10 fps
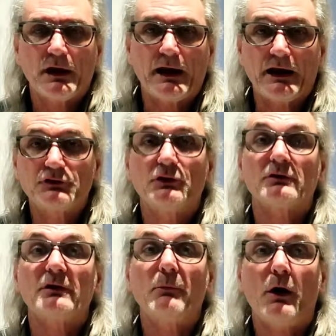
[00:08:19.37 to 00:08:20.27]
and I
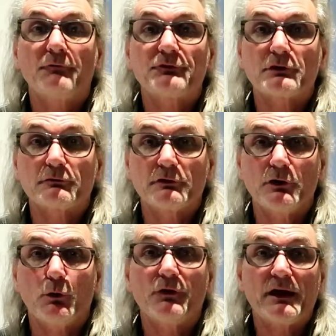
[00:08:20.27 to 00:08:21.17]
took them off the
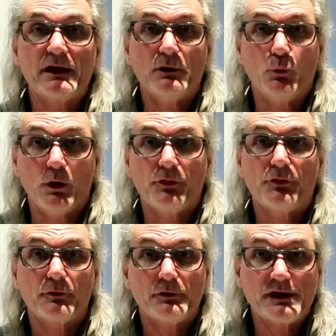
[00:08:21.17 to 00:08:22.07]
grill when they hit
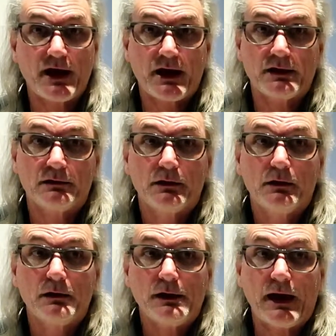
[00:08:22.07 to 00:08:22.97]
138,
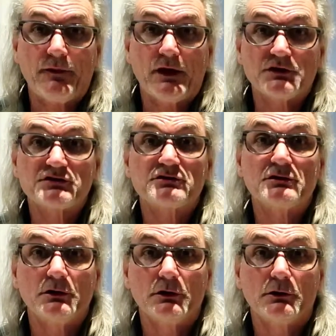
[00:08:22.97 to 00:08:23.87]
and they
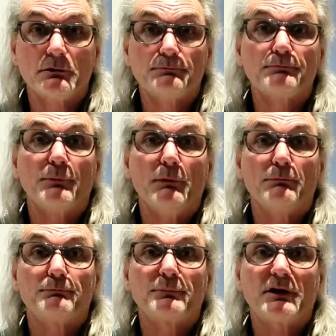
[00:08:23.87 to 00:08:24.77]
still
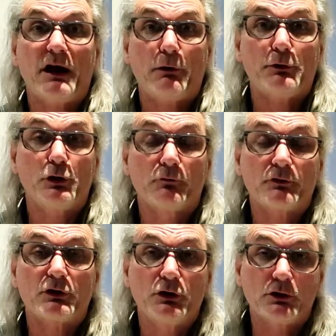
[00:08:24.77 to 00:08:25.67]
carry
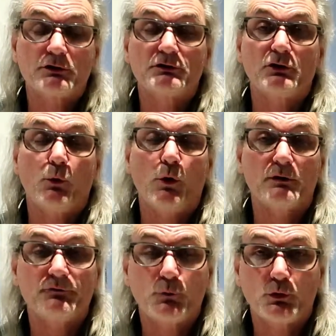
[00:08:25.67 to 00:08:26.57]
over cooked to
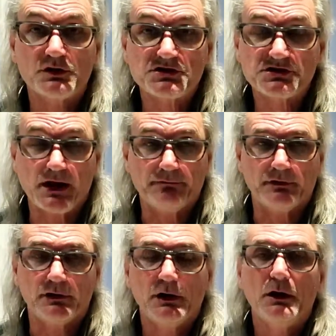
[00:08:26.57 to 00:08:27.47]
147.
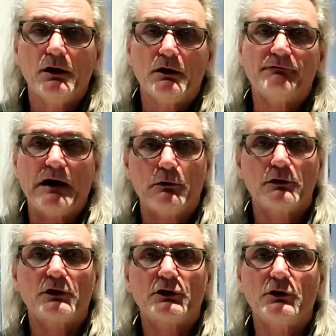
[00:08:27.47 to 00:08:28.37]
If I were
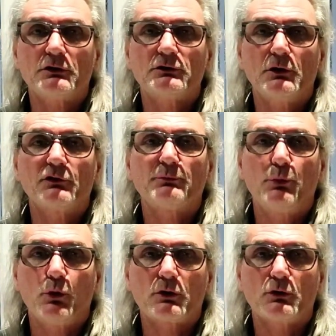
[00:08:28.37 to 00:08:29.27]
to cook those
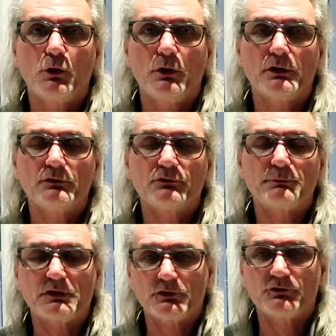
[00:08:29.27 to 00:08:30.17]
pork loins
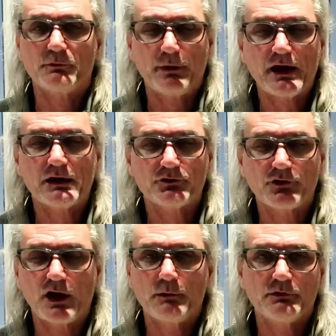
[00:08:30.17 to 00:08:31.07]
because the bacon's
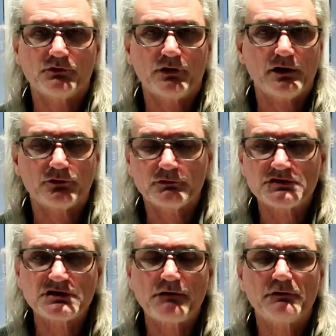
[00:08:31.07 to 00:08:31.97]
on them and say
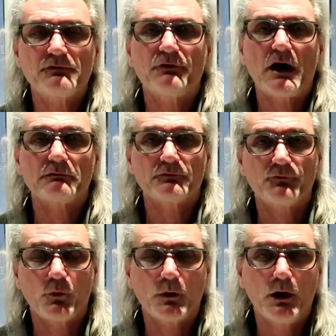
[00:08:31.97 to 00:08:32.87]
375 or
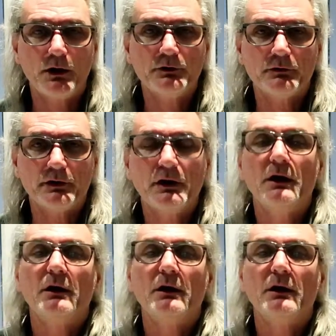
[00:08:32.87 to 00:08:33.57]
400